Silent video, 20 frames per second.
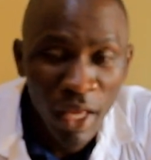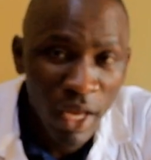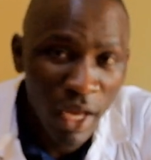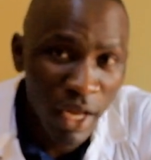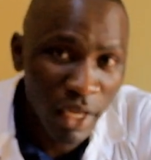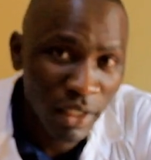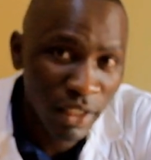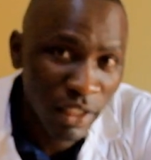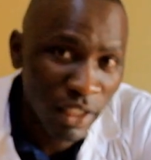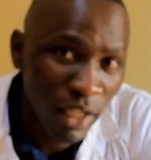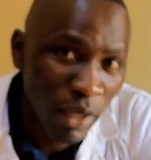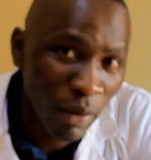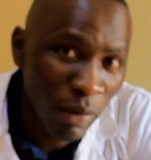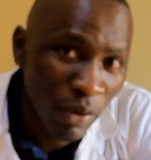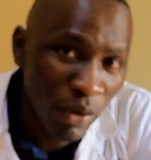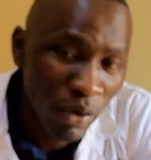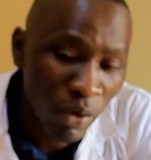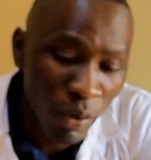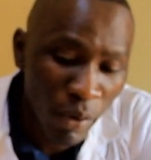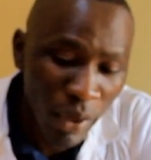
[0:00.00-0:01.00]
And here we
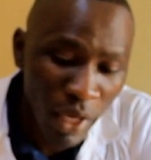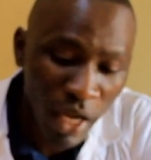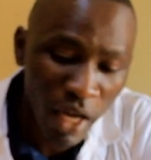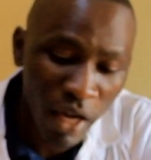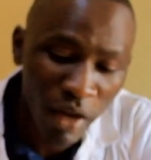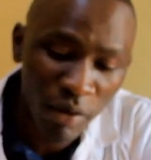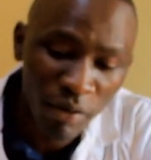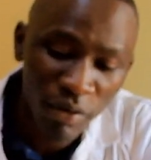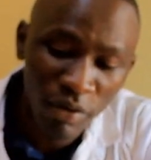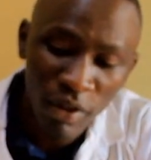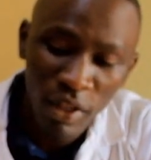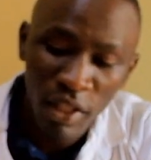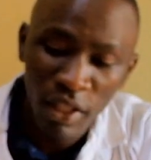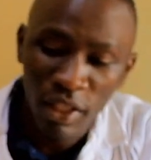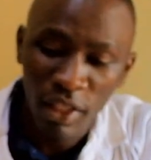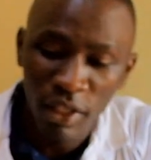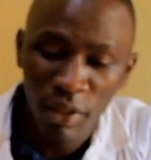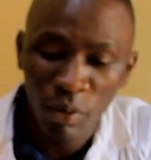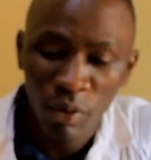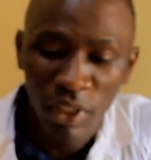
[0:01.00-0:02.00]
go, we have
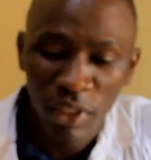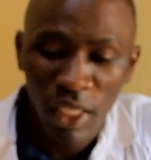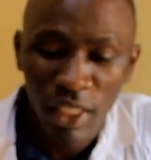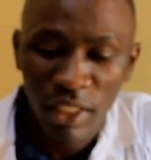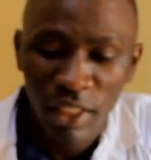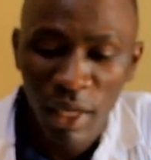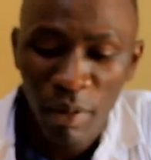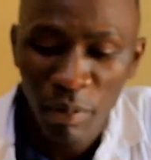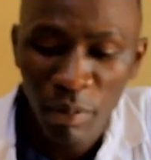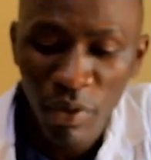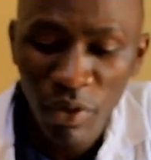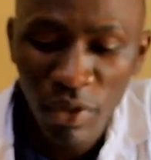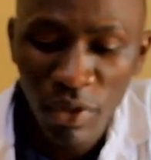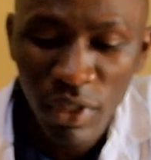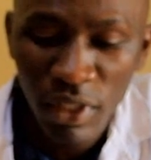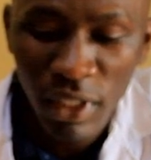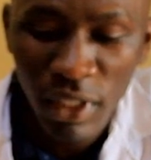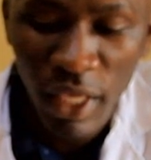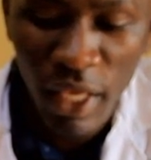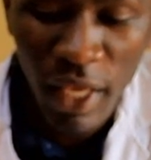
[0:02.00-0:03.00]
three water
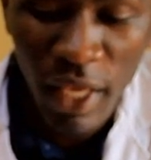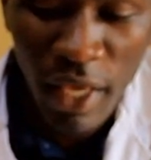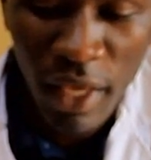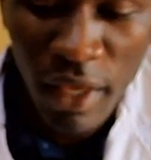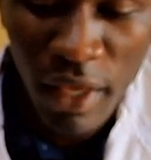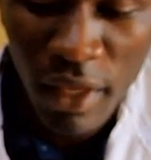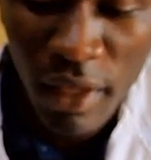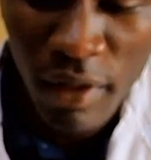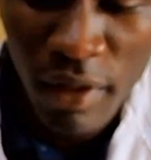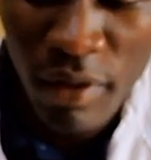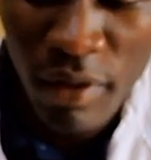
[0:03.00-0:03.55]
samples: A,